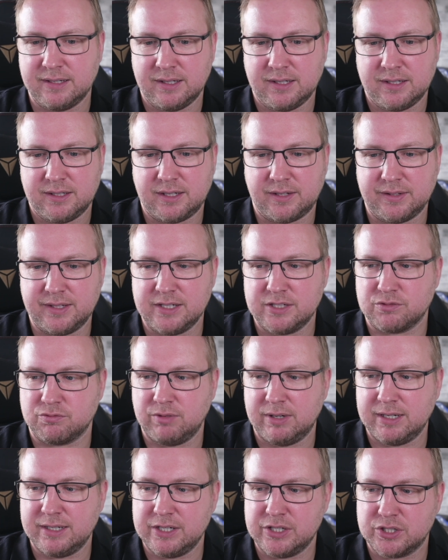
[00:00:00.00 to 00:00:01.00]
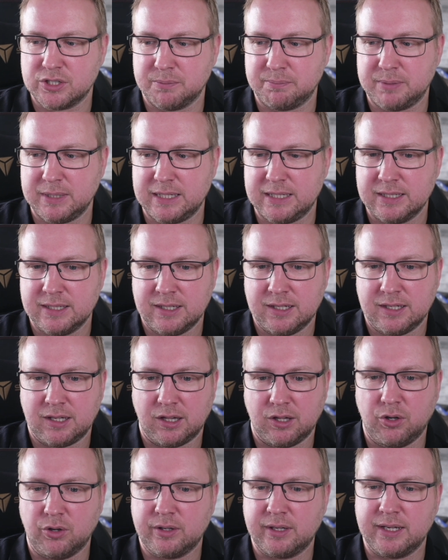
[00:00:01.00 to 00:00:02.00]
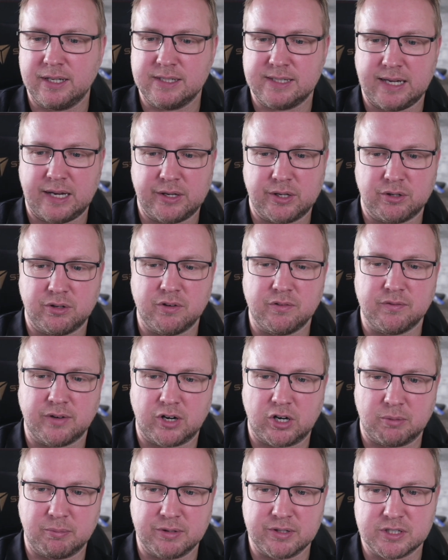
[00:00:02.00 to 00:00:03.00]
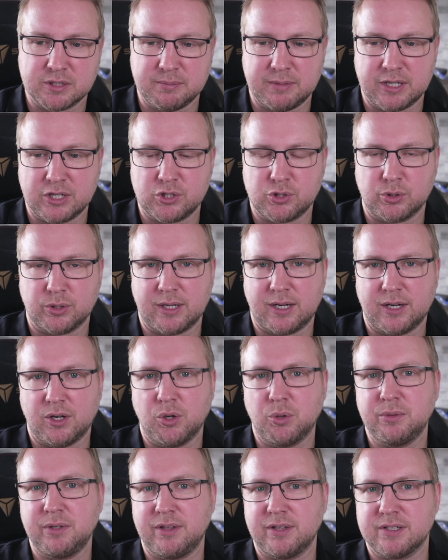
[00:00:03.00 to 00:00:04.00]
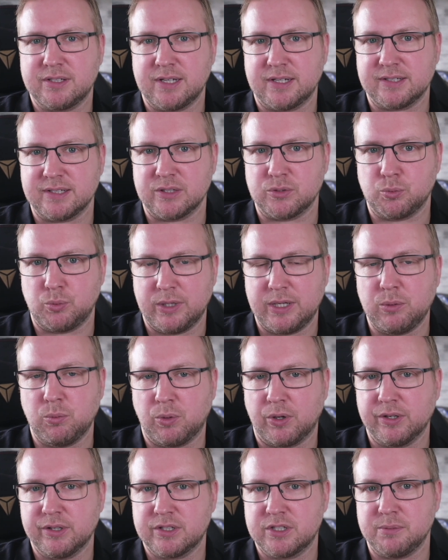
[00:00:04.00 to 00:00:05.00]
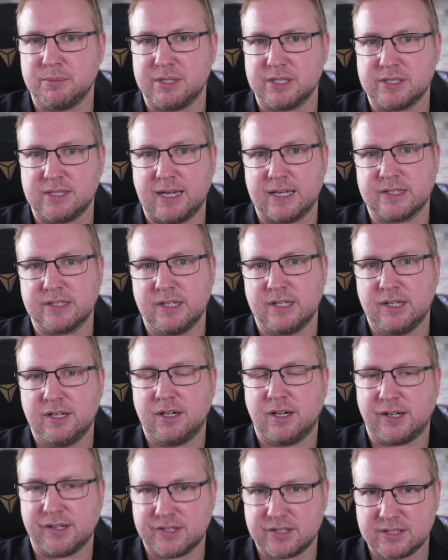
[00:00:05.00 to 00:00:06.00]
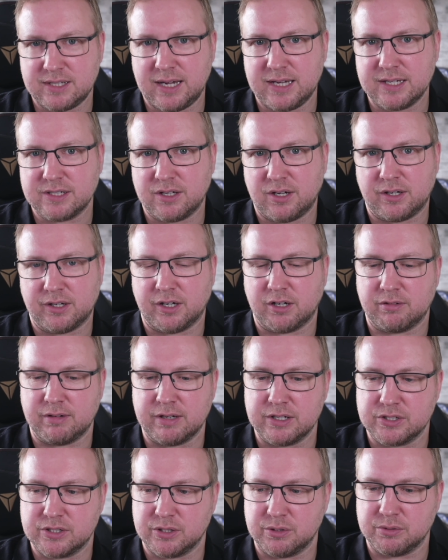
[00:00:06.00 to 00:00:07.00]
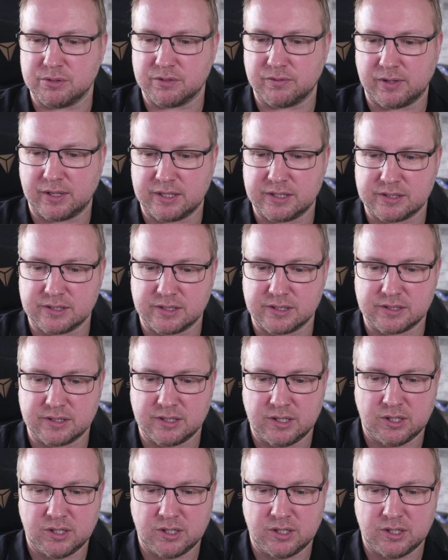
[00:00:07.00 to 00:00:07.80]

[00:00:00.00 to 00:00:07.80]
Now this really should be locking down our environment to make sure that only the settings we want to be set are set on our Intune devices.